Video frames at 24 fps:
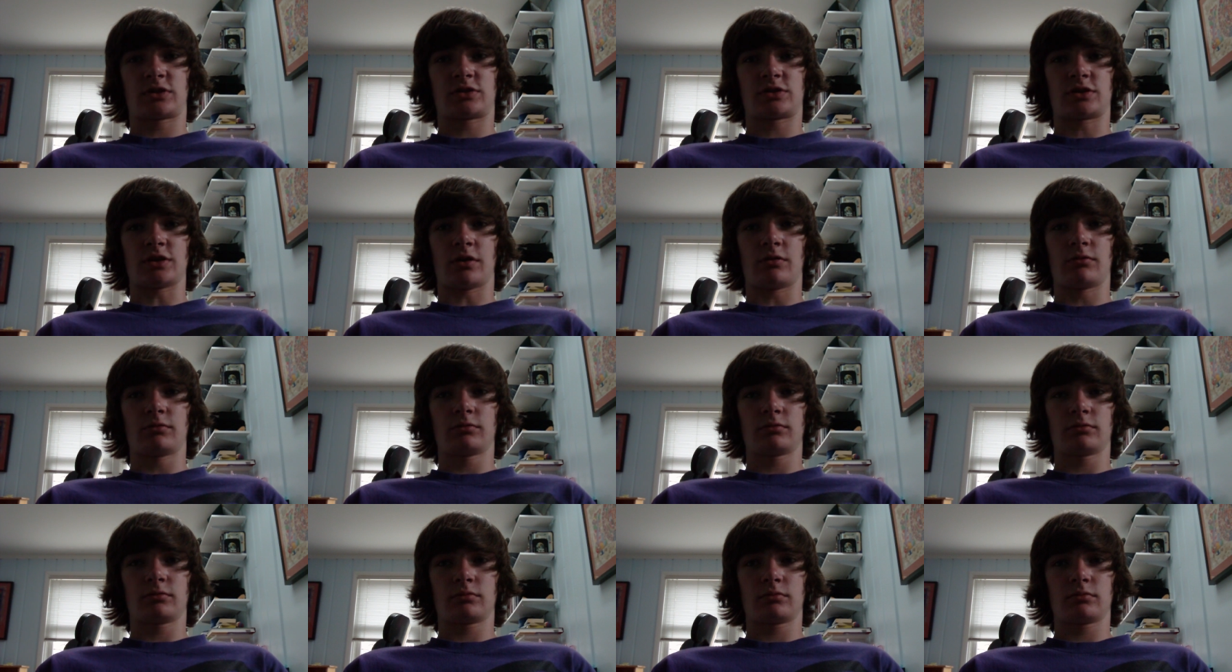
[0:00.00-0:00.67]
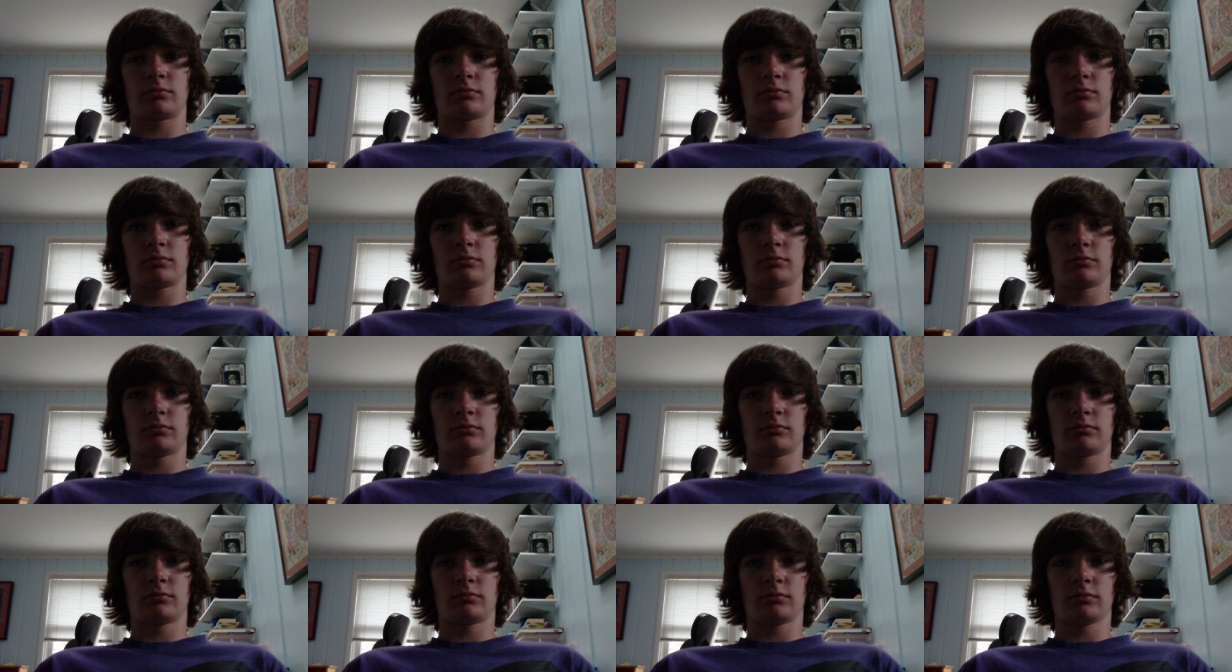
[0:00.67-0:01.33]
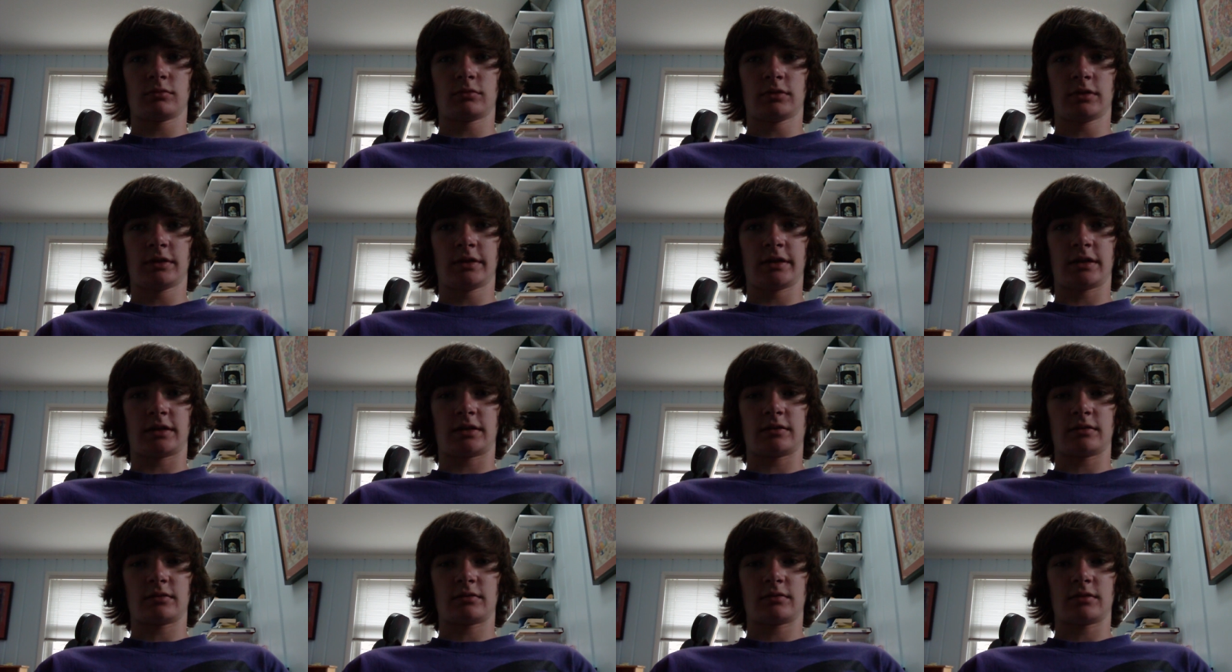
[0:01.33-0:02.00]
don't,
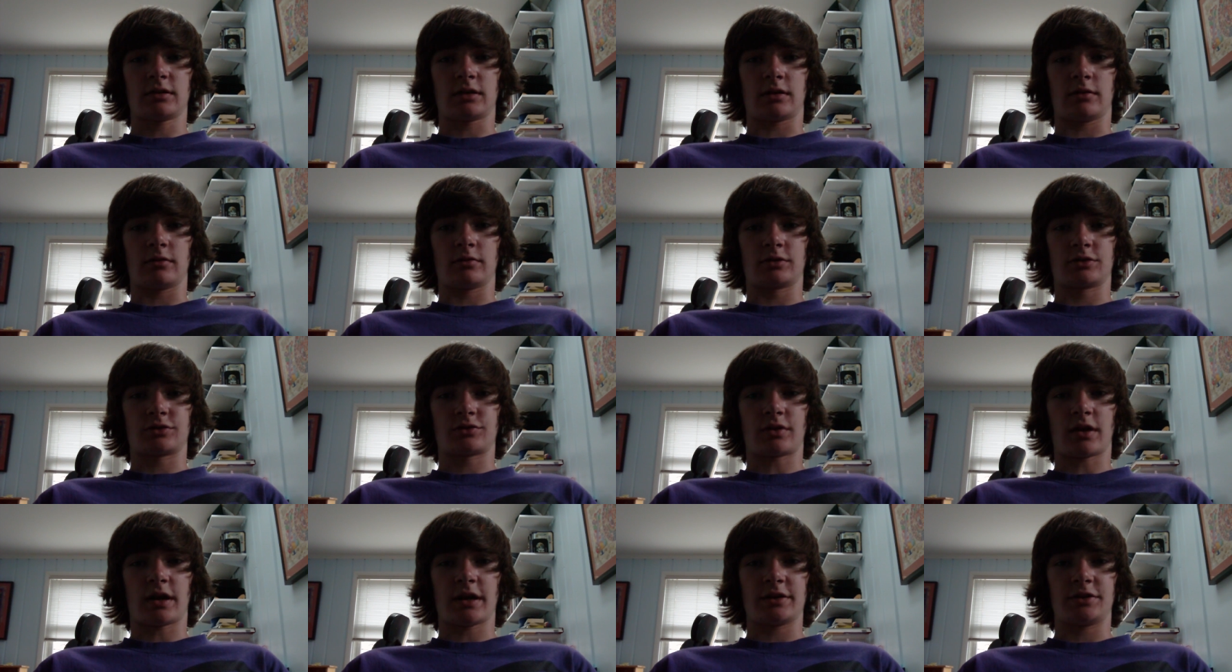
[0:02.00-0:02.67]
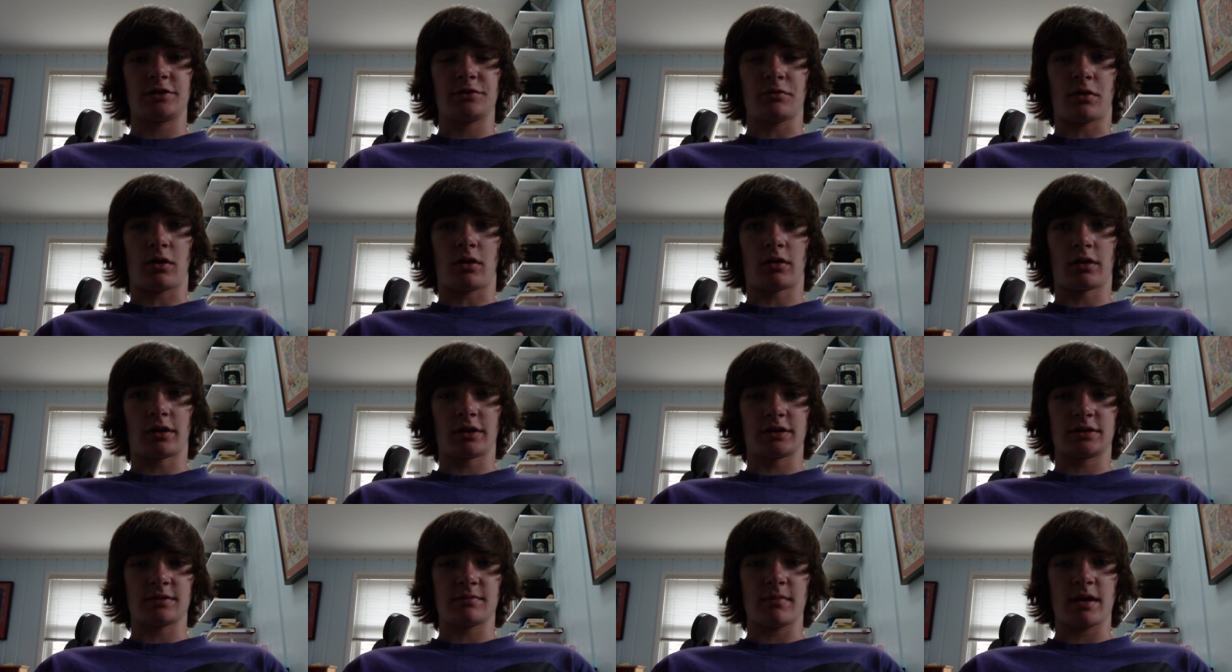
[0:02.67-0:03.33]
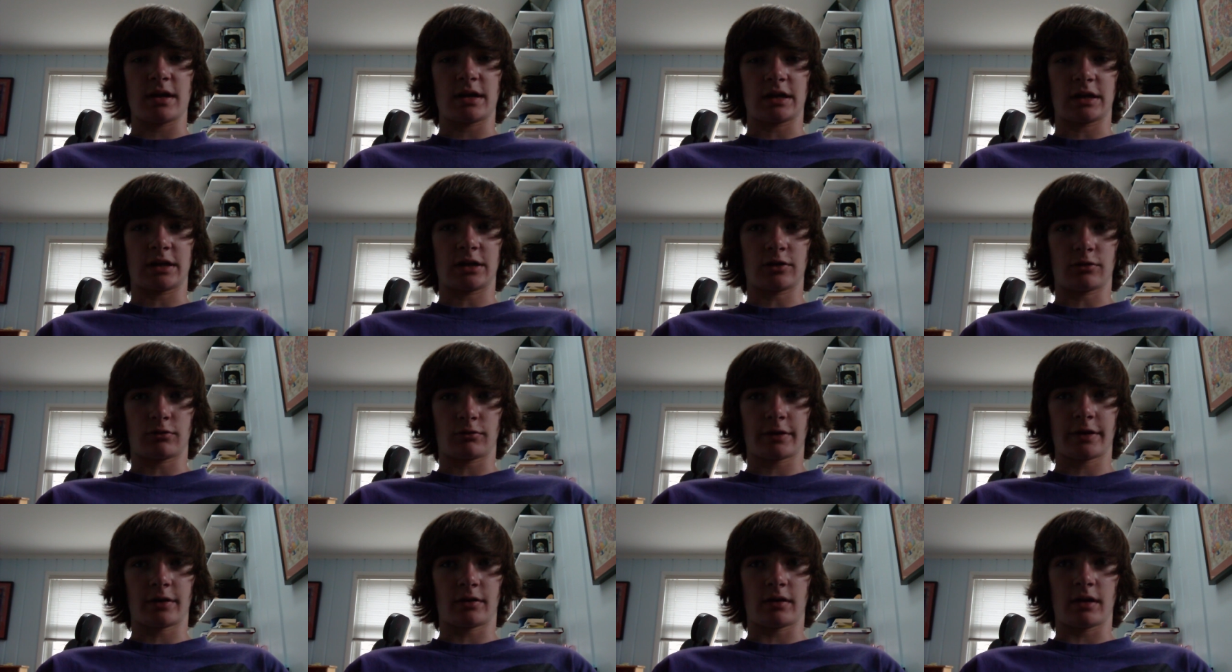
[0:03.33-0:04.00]
like, you know, try too hard to make a
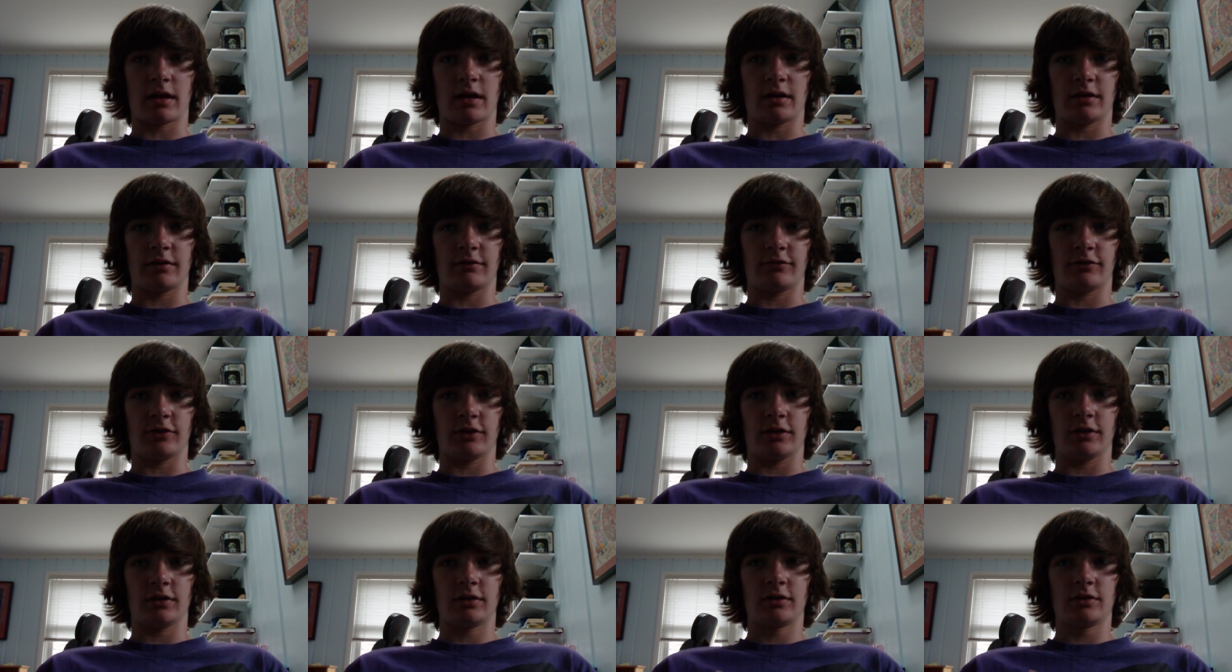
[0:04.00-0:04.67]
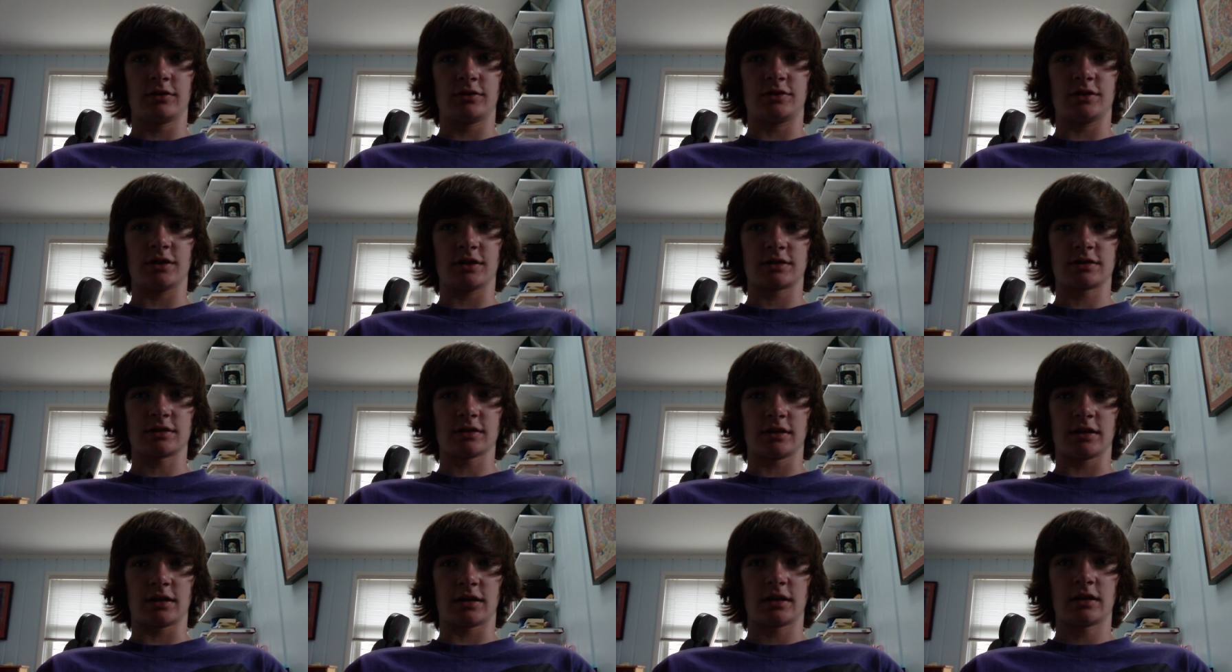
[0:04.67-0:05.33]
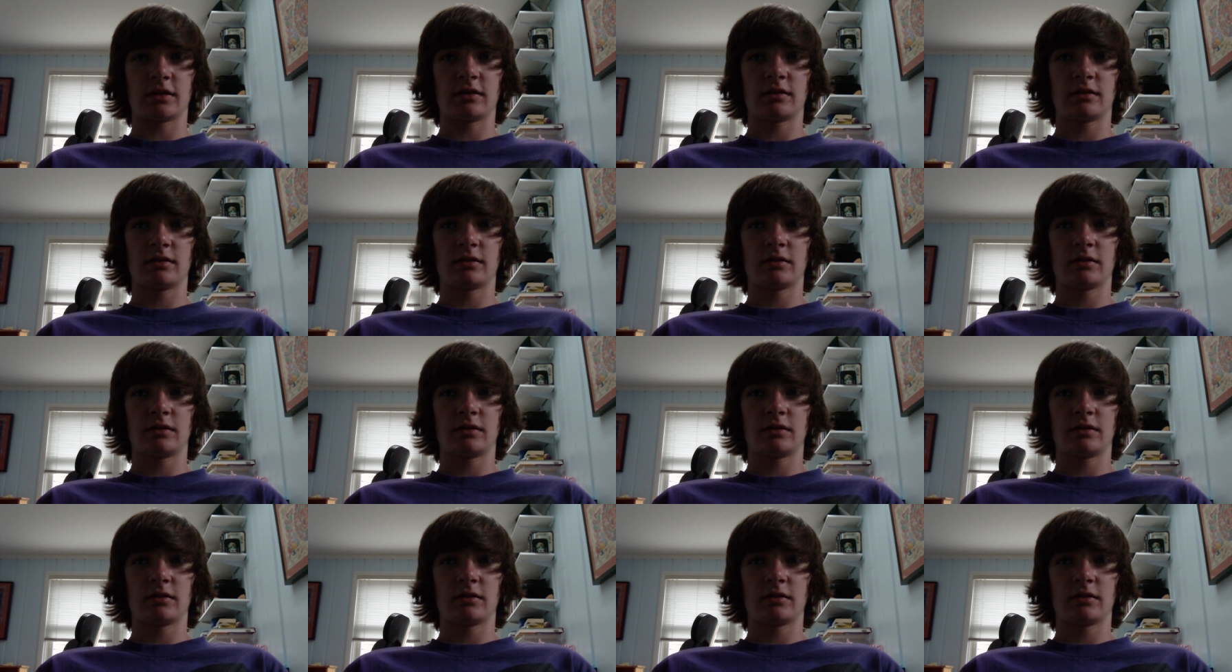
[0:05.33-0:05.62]
career out of it. Just, like,